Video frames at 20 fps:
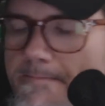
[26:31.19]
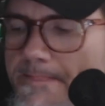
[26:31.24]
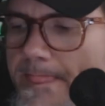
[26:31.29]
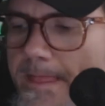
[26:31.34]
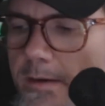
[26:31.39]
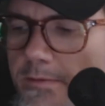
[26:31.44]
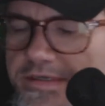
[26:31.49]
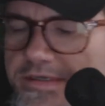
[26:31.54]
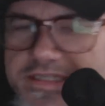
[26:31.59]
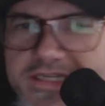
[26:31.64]

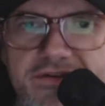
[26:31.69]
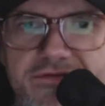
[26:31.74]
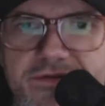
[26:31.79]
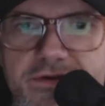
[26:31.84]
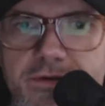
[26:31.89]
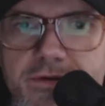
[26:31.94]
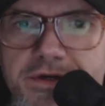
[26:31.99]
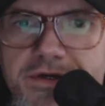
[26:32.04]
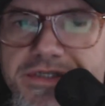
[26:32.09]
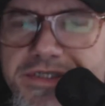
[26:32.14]
I want to say a
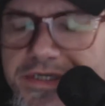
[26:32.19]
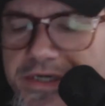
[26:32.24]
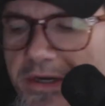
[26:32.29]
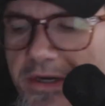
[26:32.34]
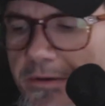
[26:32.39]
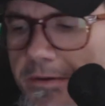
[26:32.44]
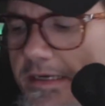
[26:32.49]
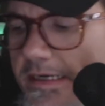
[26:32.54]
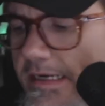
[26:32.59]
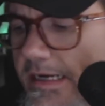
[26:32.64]
few years
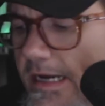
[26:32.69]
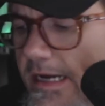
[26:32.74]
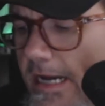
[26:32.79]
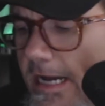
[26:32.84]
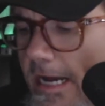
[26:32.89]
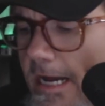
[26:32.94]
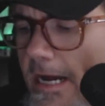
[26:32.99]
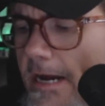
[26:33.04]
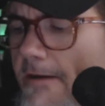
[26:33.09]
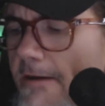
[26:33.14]
ago.
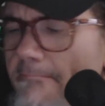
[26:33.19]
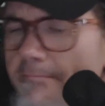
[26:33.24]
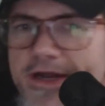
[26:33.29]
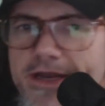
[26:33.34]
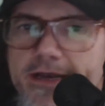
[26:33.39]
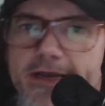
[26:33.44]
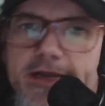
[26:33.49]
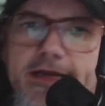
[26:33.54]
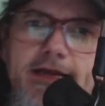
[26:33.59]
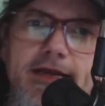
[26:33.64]

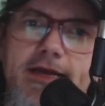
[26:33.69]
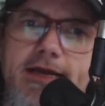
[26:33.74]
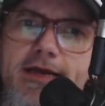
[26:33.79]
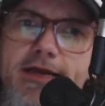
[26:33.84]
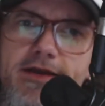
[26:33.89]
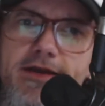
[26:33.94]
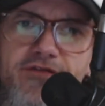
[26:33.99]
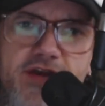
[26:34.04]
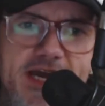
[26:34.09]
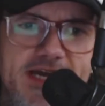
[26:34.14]
But
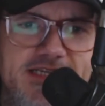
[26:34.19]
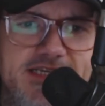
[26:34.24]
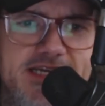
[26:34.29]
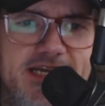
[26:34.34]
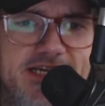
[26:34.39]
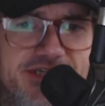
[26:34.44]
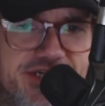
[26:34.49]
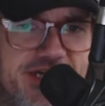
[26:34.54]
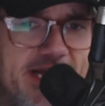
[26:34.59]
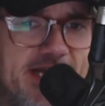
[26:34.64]
if you guys
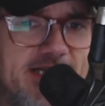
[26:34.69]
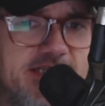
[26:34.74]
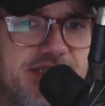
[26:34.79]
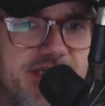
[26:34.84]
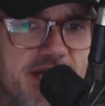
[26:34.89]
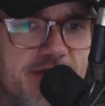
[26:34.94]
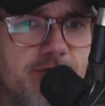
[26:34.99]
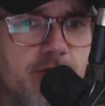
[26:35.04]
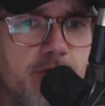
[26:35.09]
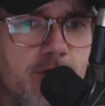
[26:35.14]
get a chance
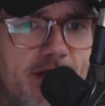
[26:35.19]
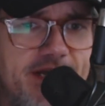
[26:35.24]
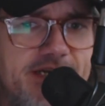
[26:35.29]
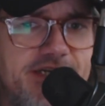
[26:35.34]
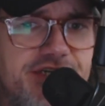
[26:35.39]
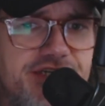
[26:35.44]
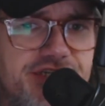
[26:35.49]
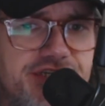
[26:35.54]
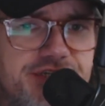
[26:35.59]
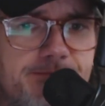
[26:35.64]
and you ever run
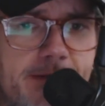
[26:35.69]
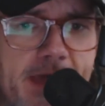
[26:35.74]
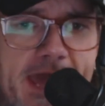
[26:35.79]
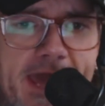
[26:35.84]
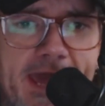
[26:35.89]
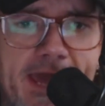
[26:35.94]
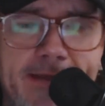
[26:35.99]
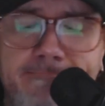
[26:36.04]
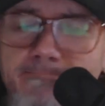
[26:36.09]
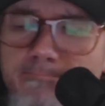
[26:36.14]
into
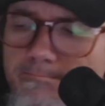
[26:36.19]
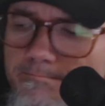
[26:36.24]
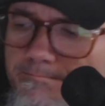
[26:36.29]
Japan,